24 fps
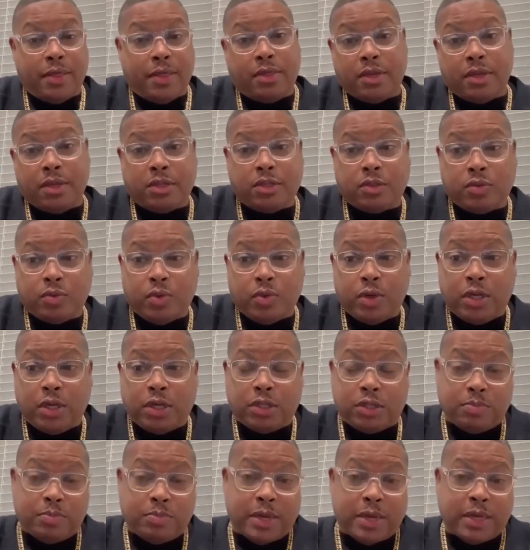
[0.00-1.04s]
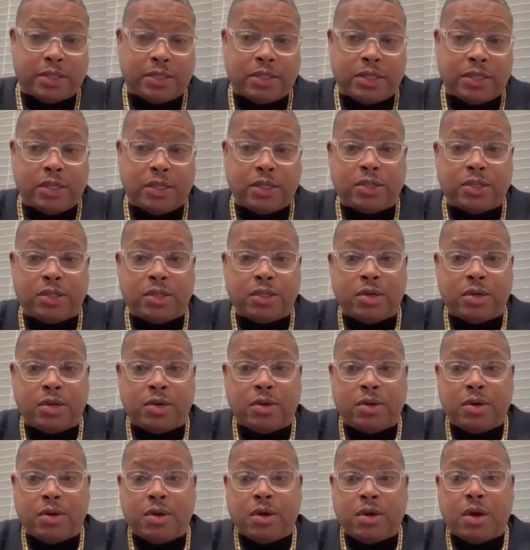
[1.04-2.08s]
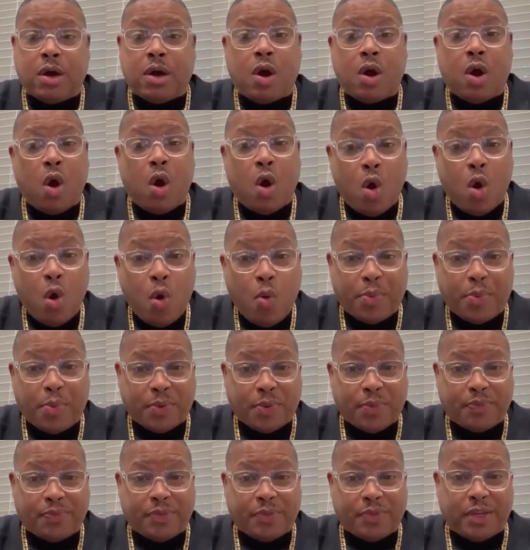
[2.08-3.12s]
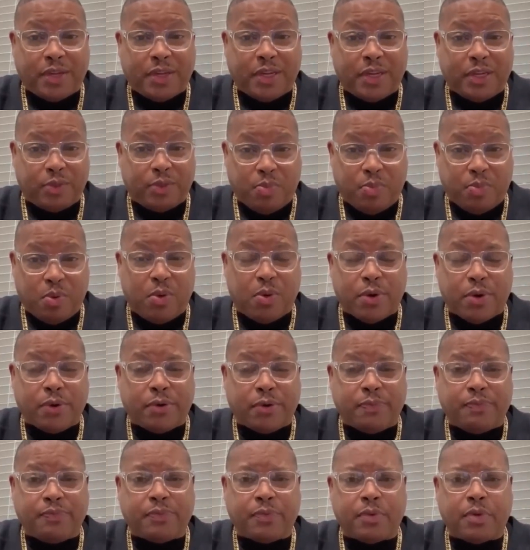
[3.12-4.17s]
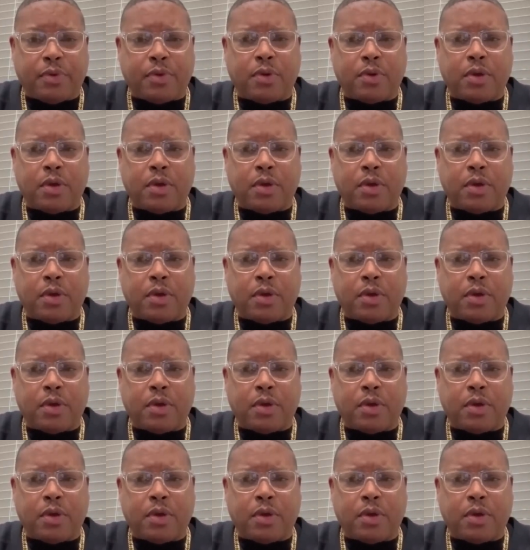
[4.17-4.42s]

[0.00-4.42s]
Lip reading: and this week's message, hope is born.